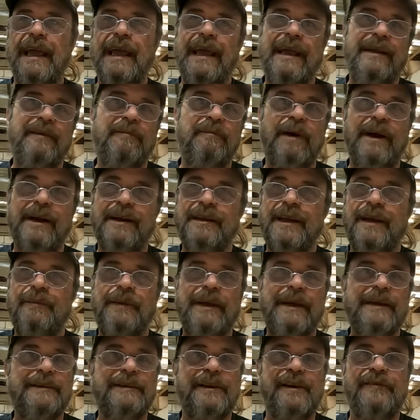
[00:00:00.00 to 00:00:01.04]
and by the time
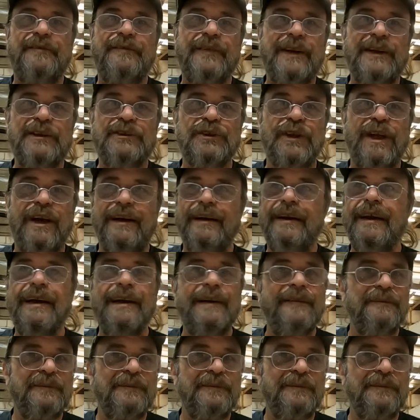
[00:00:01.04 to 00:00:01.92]
they get to the finish line,